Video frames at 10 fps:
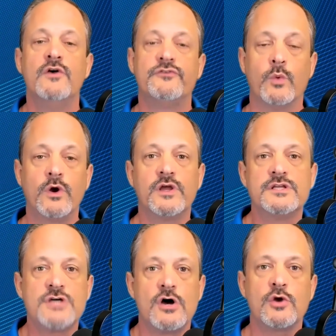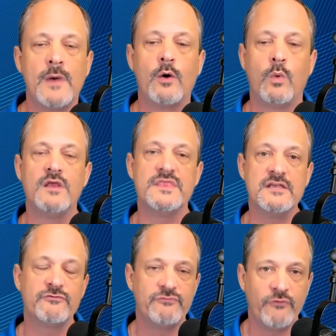So we're going to talk about what
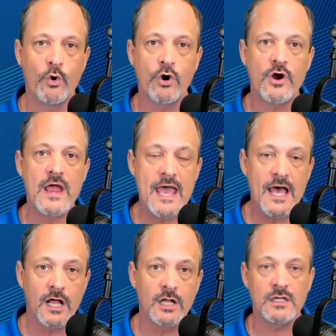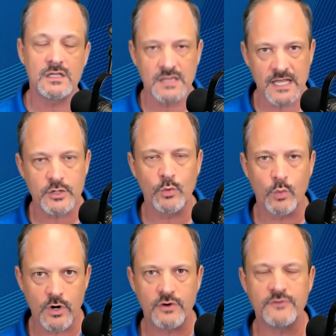these four L letter
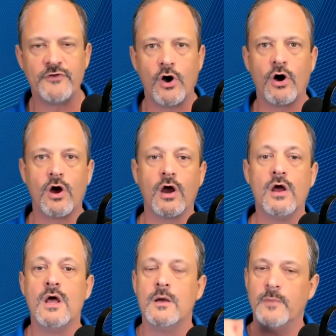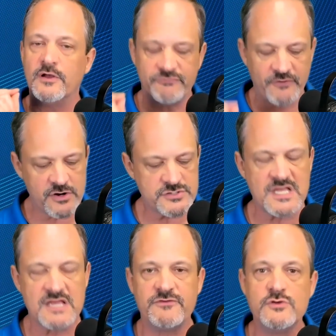words are. But first,
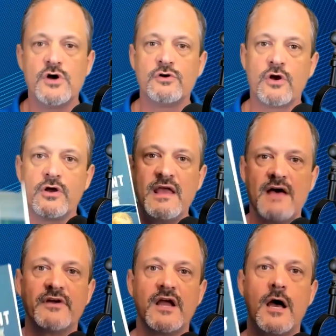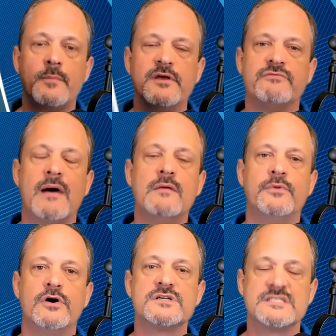if you don't already have a copy of my
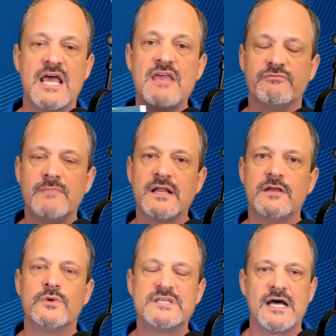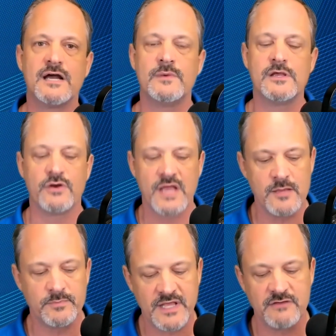book, Safe Money Retirement, Your
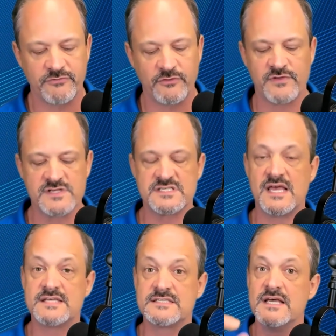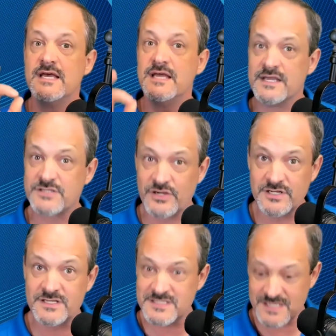Game Plan for Success, it's going
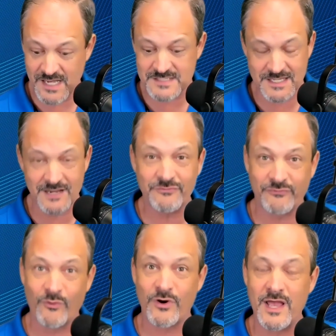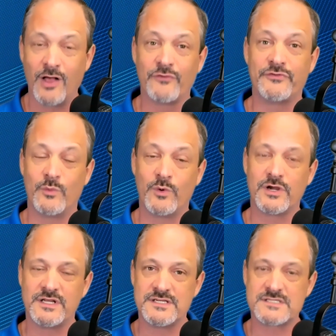to discuss these four L's that we're
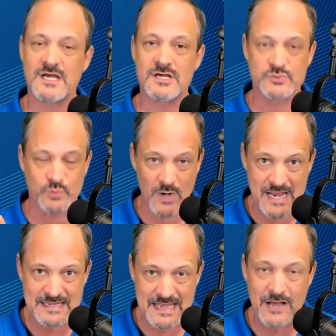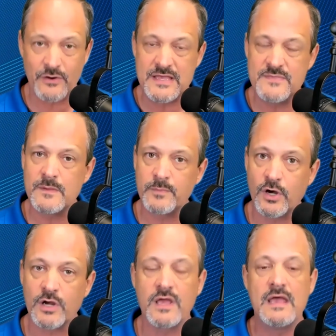going to discuss right now in the
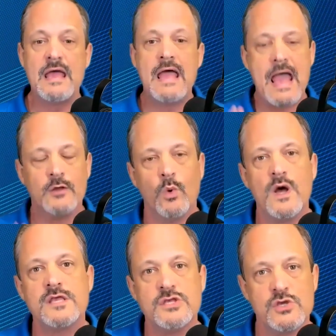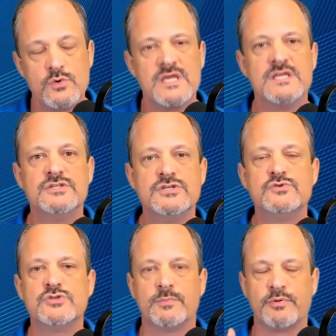book and what you can
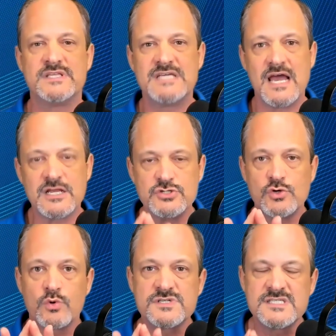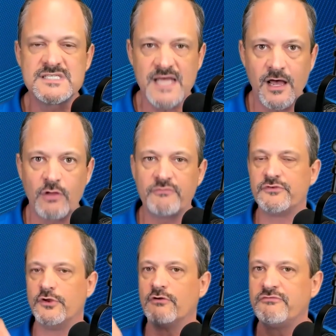do to protect yourself,
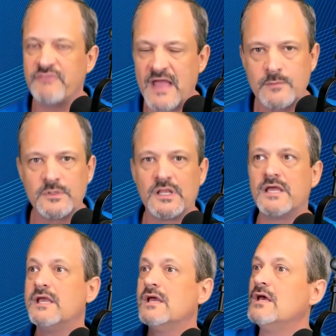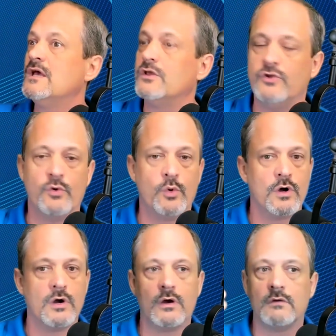your family,
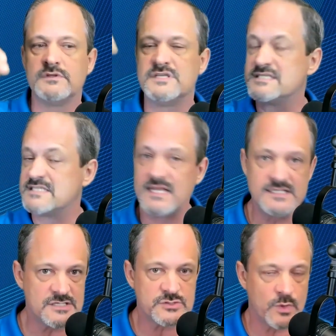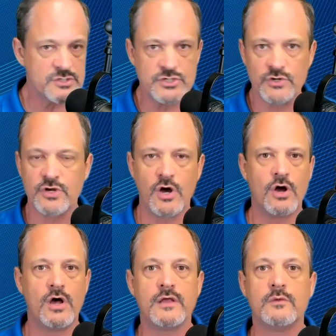your descendants once you're
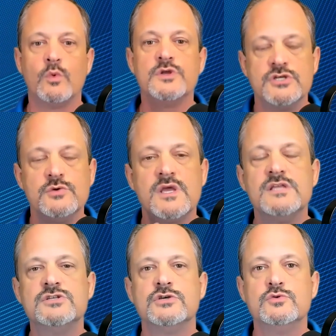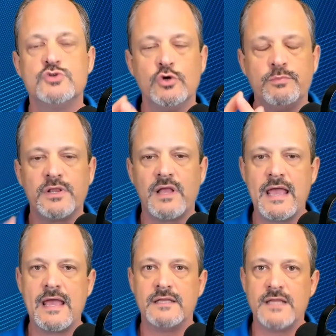gone, what you can do to
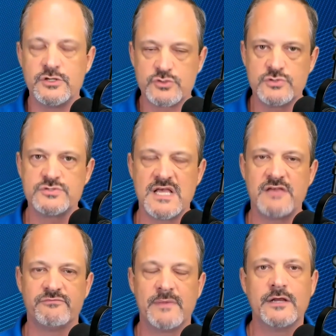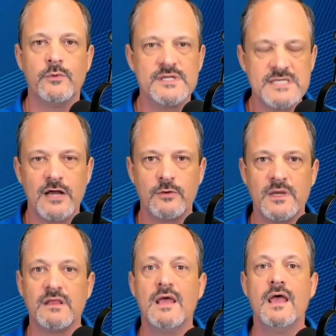plan a true safe money
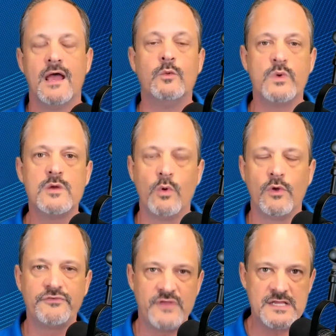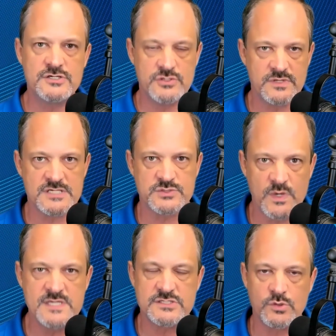retirement. And we will send you this
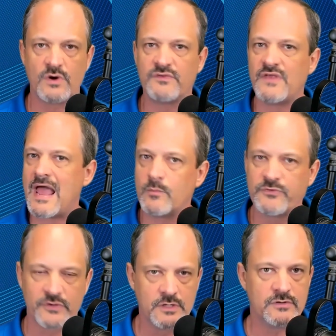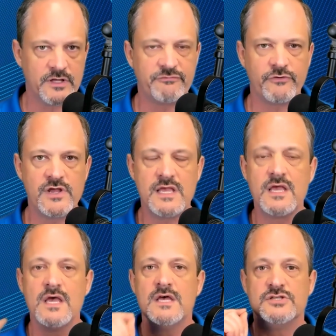resource absolutely free.
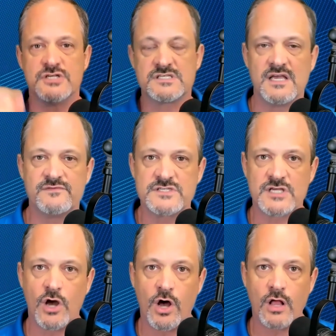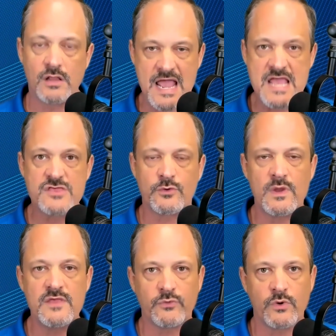Just give us a call,
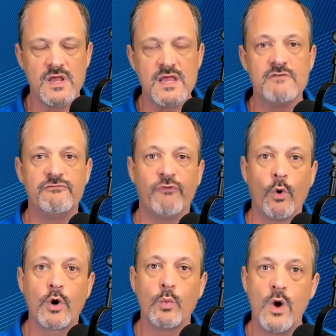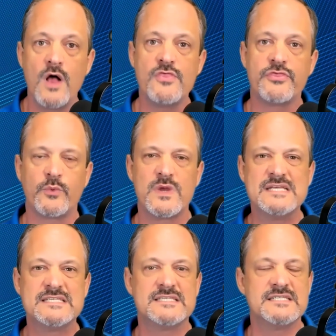
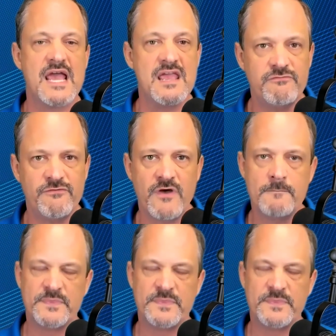833-413-SAFE.